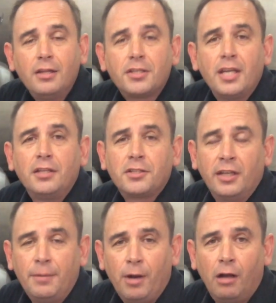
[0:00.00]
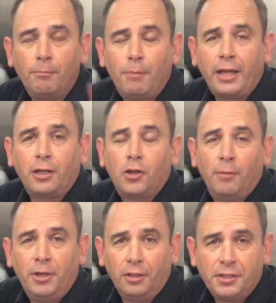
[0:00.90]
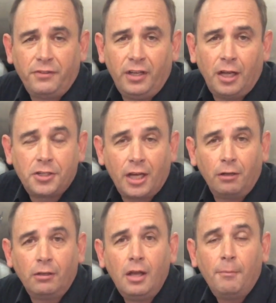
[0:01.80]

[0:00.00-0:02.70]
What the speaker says: Send us an email, make a comment on this video channel.